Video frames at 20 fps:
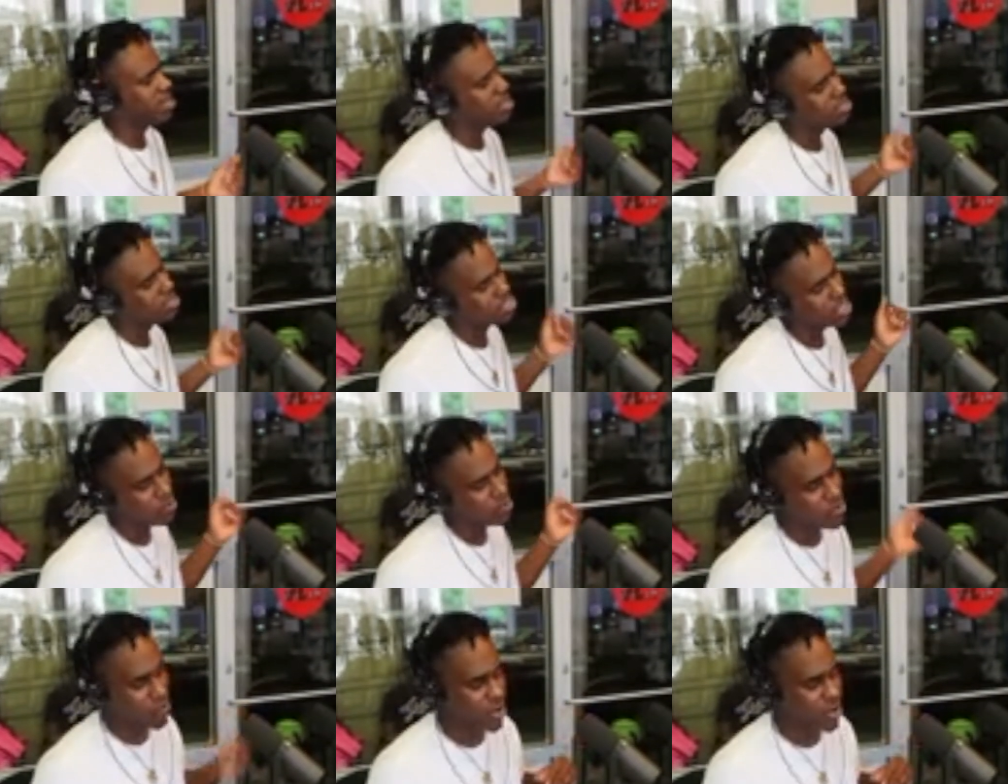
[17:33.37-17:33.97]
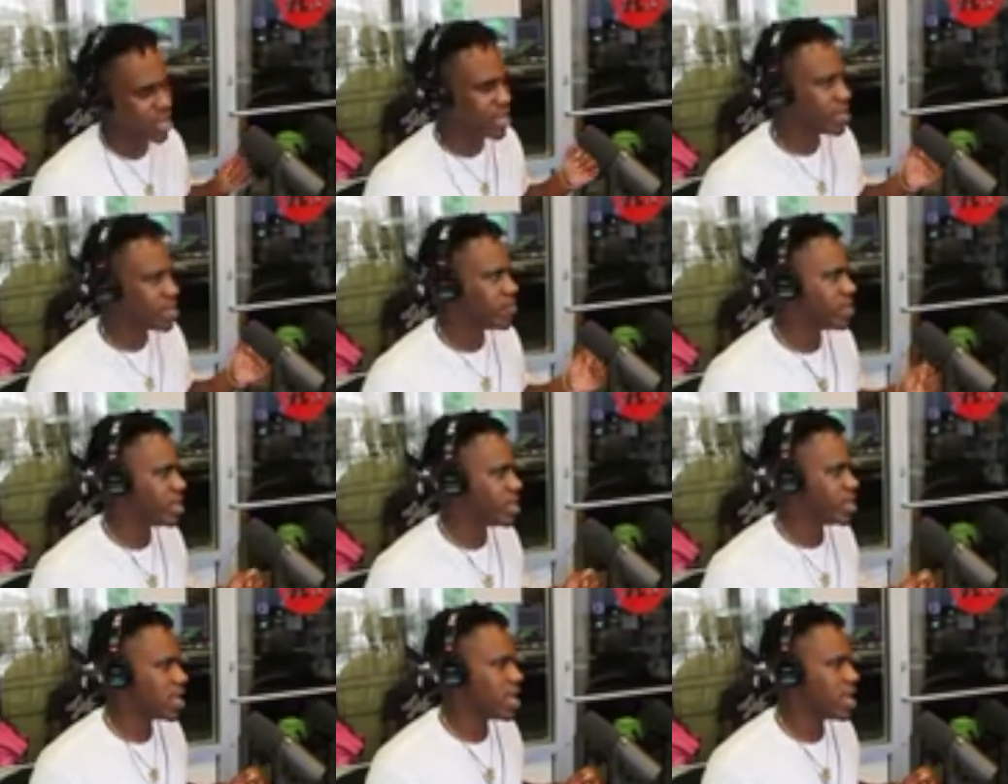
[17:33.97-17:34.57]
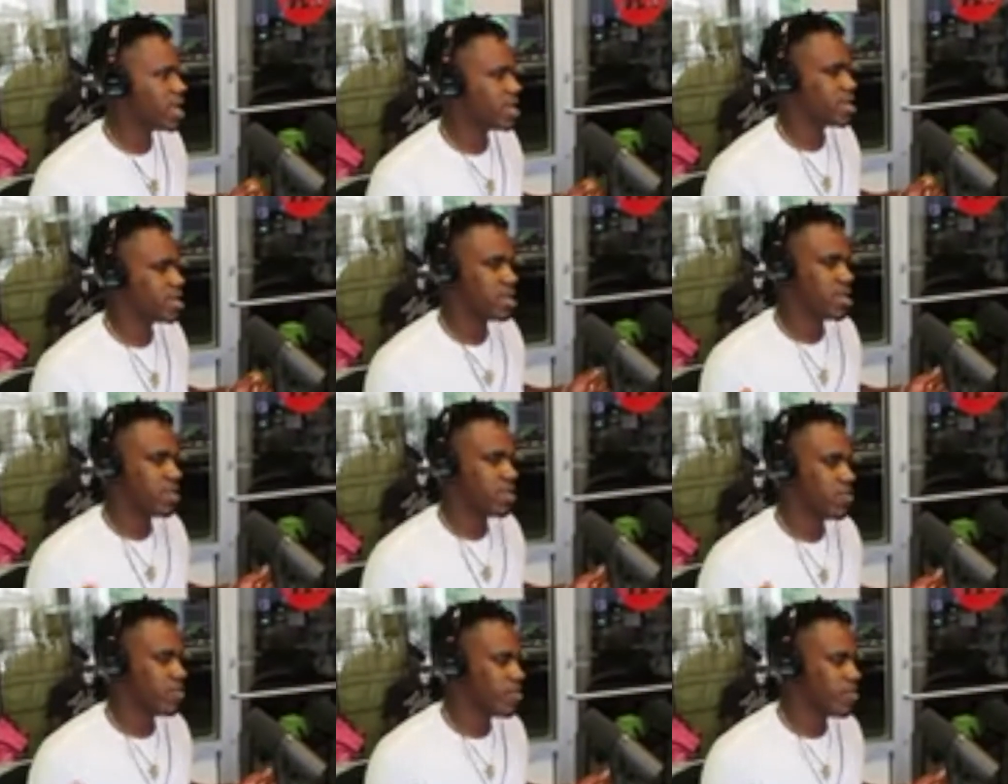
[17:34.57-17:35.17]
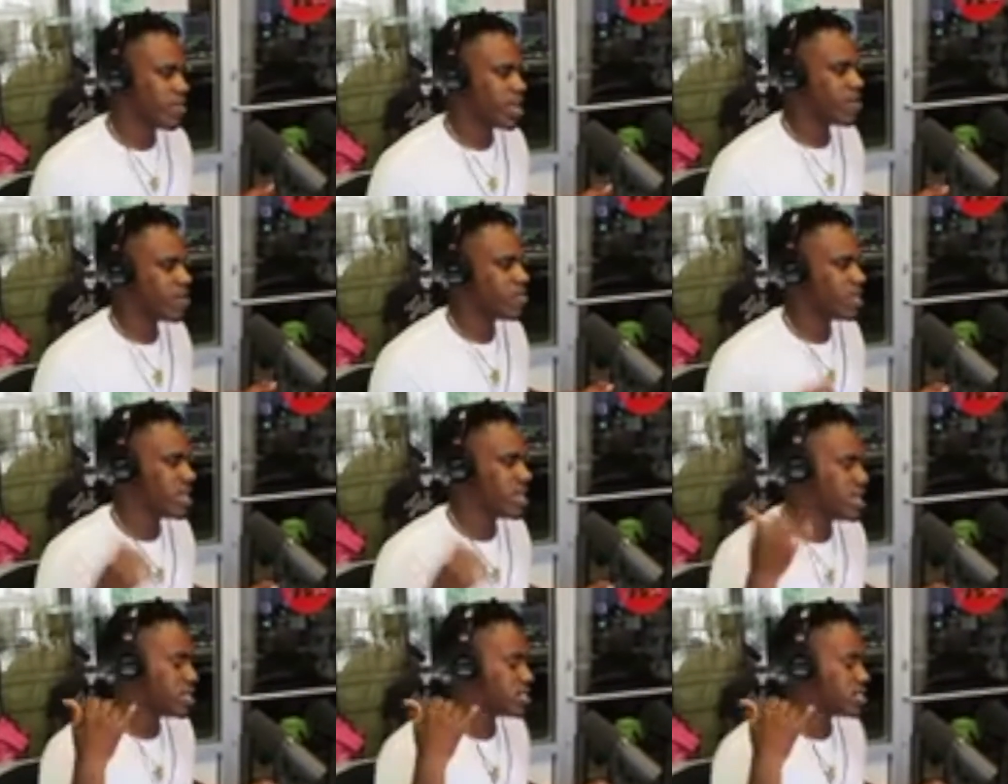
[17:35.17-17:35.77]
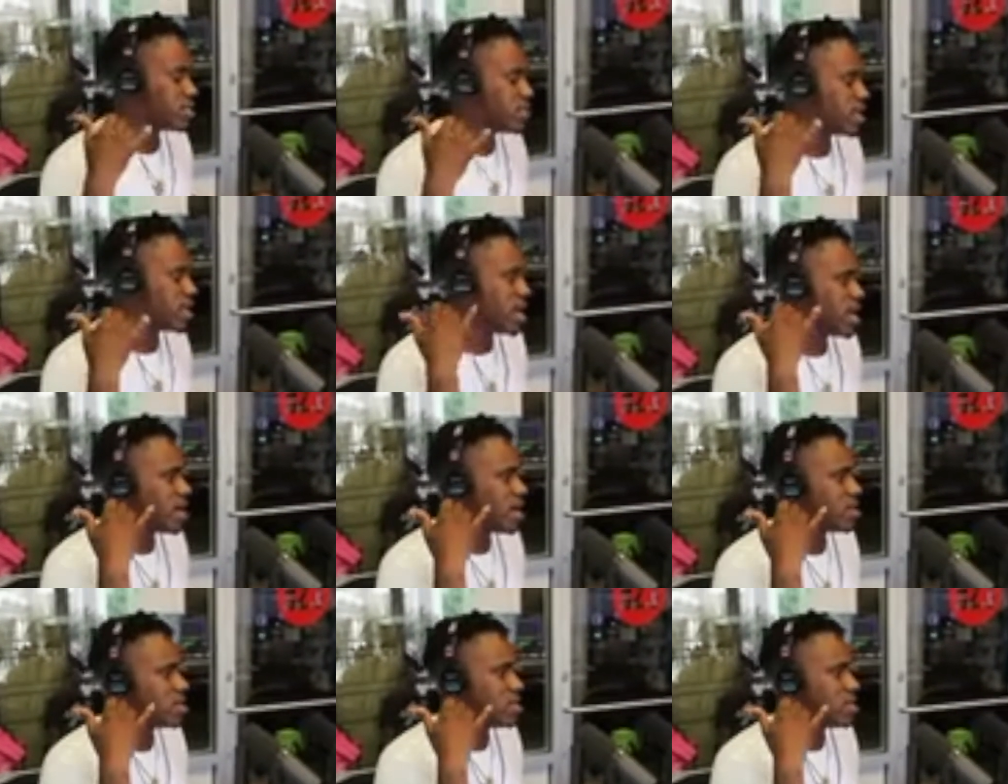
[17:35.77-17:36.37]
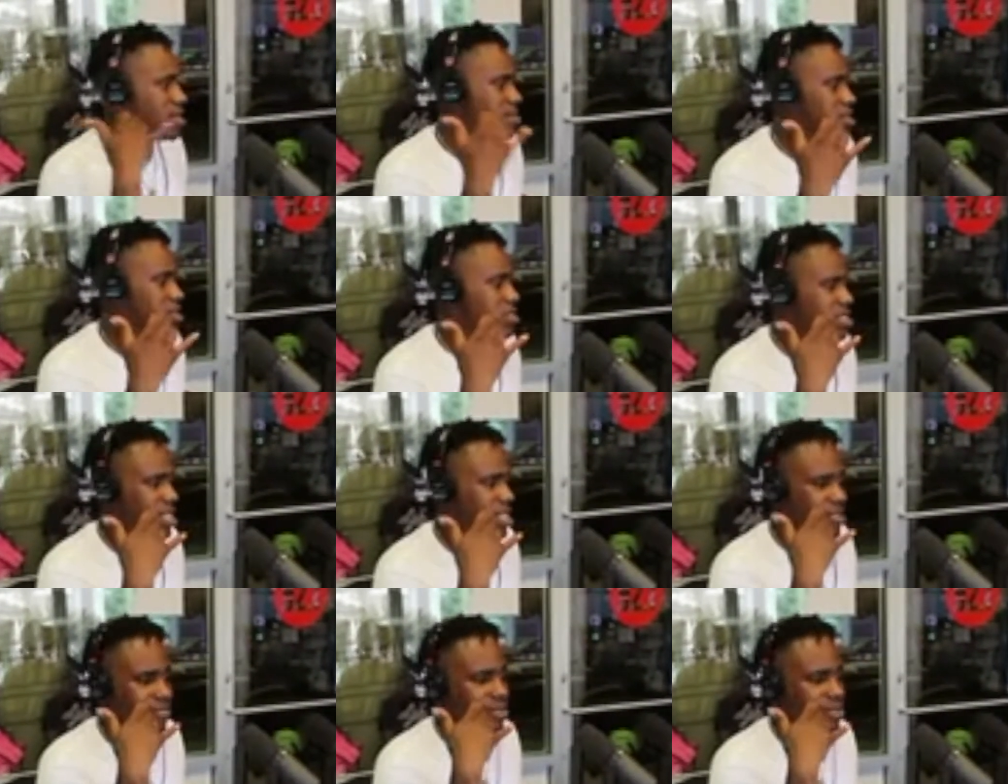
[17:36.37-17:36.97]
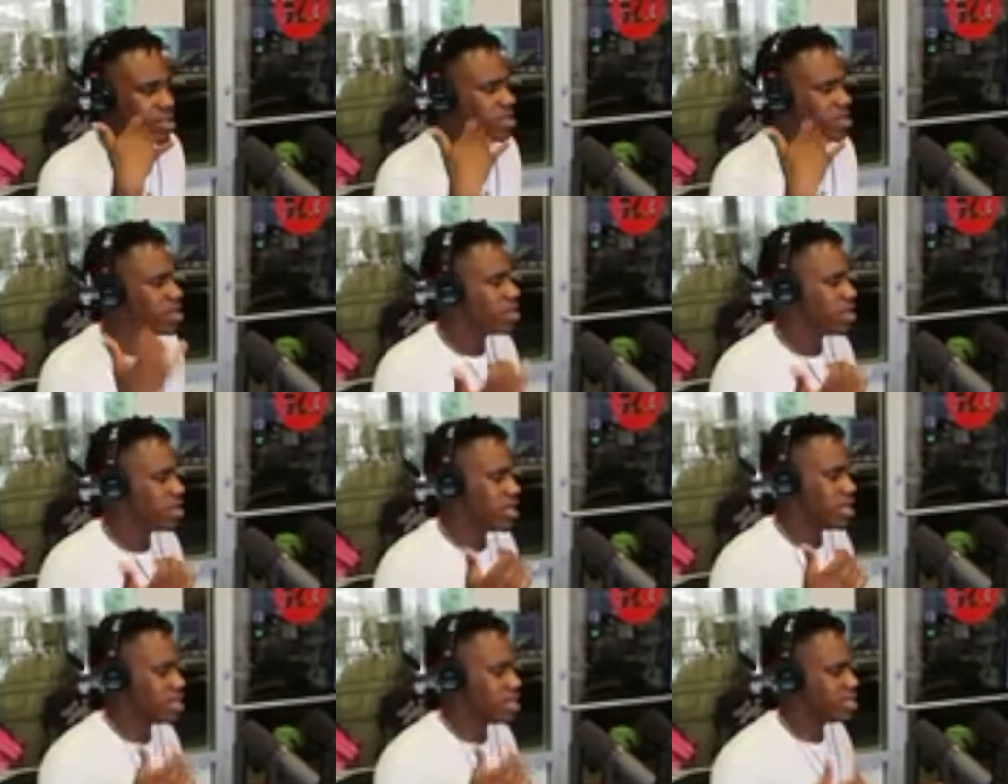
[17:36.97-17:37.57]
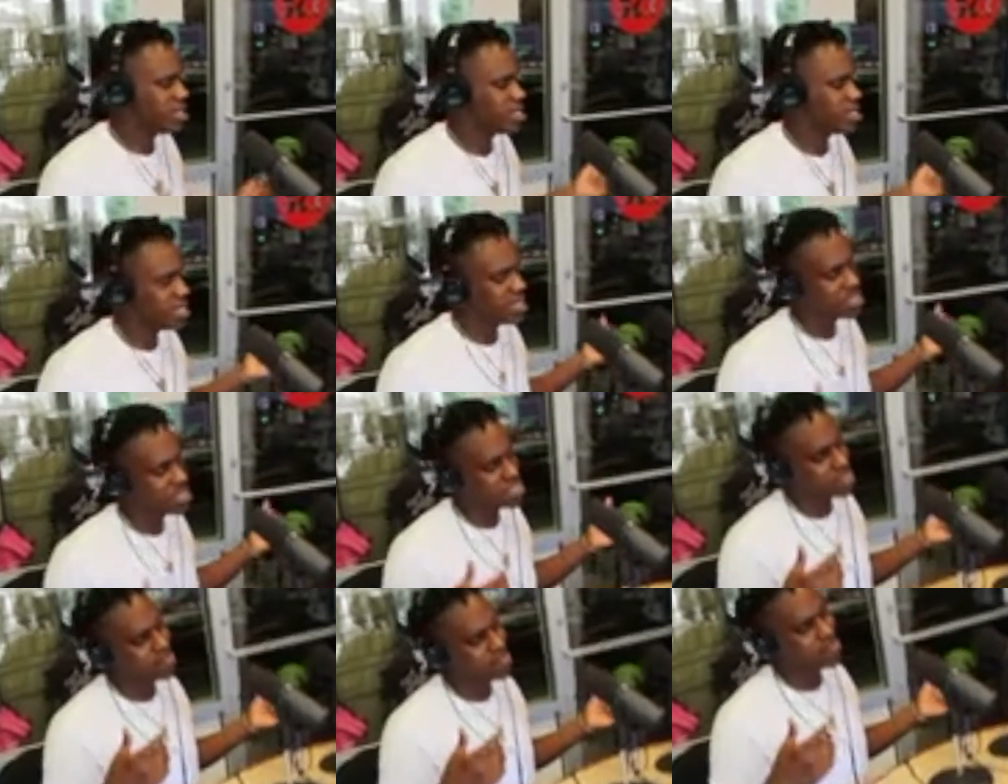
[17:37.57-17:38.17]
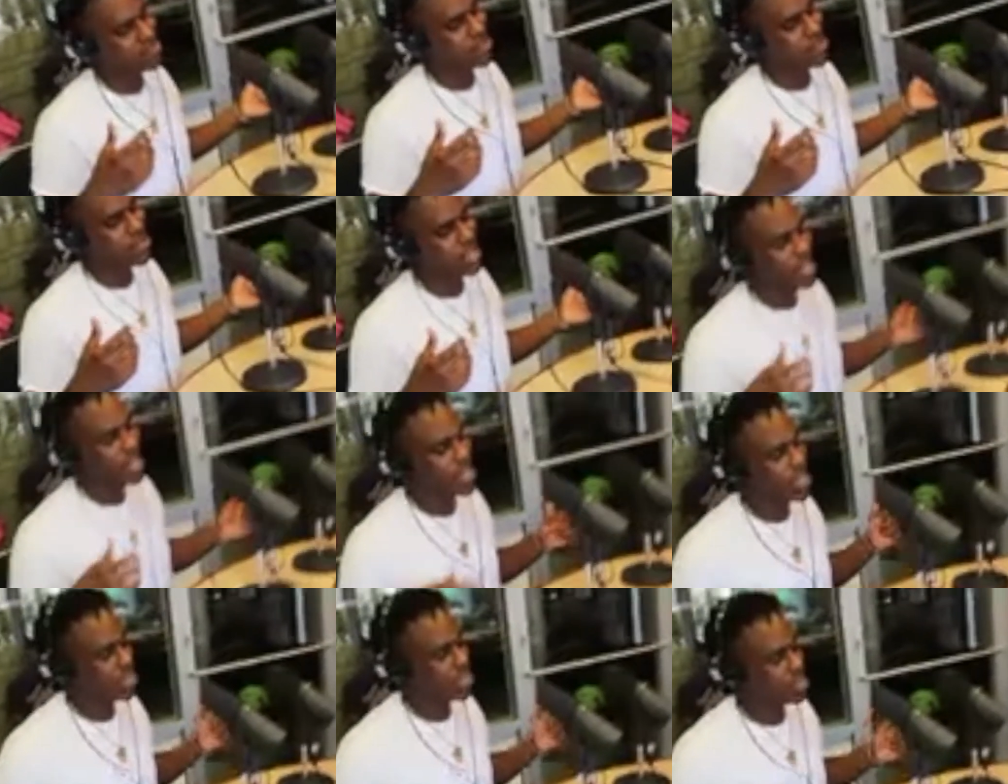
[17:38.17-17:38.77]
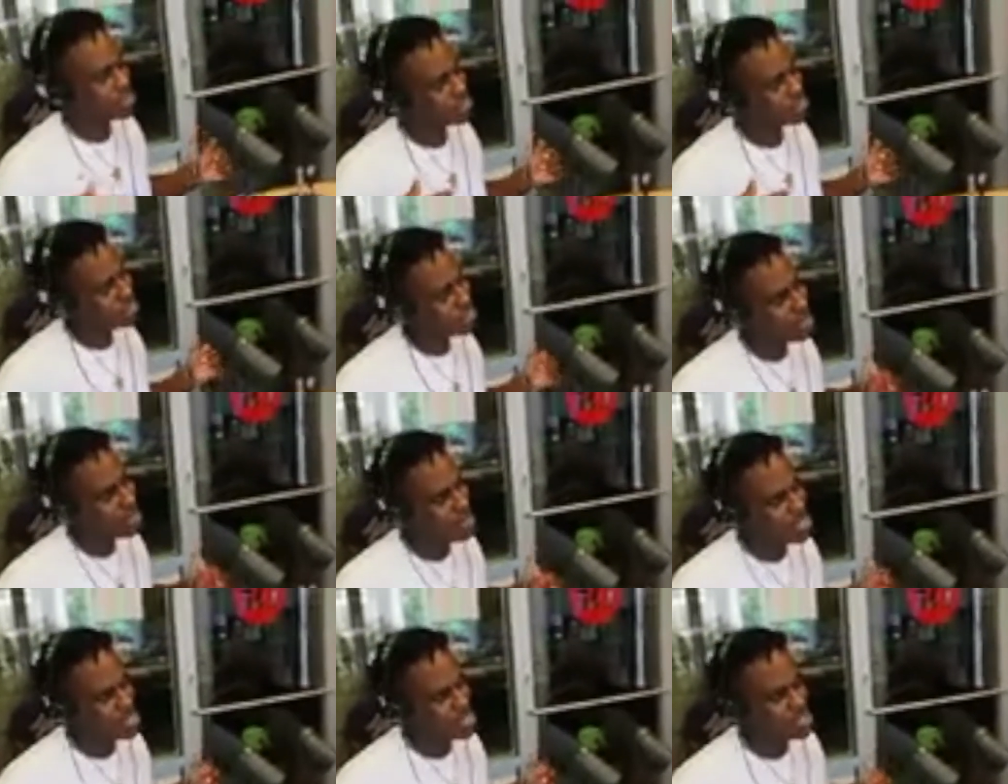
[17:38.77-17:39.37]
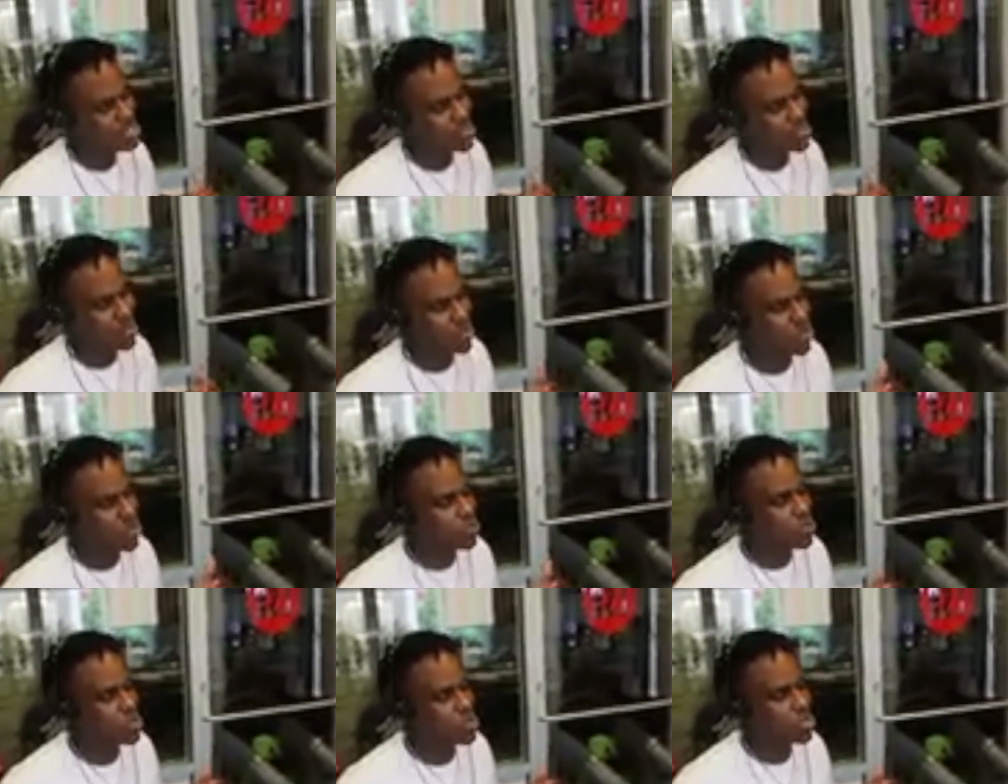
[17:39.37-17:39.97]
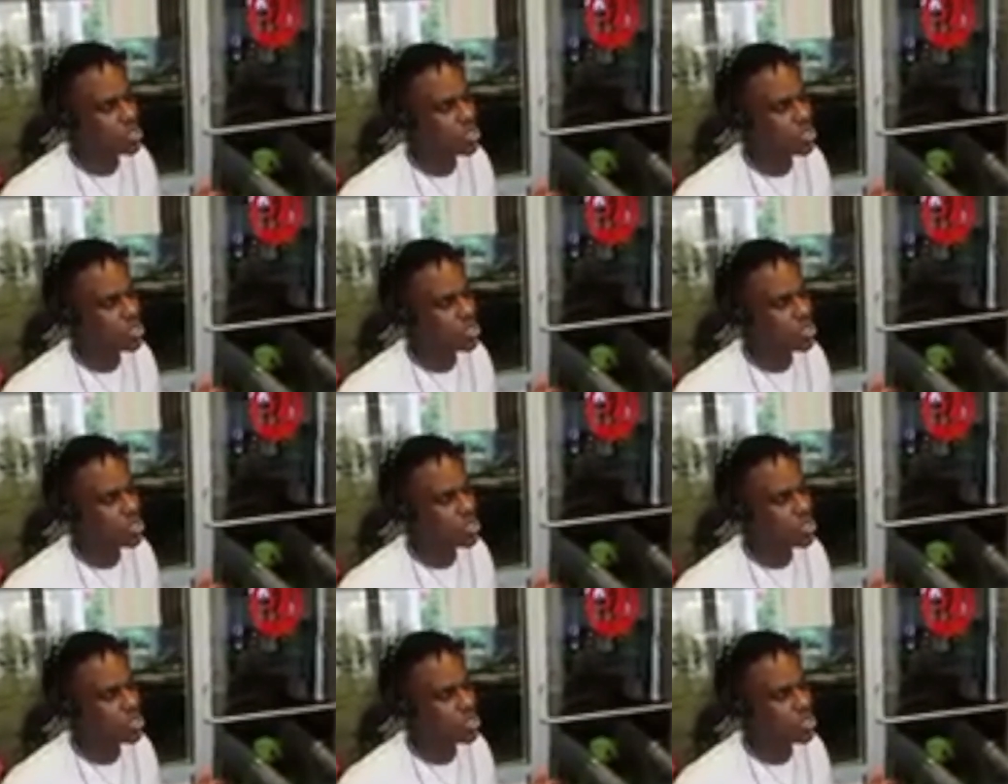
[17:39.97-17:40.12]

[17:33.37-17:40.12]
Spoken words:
So we ran with it. Like, we ran with the instant. We called 007, hit the DJs up, and I started listening to it more.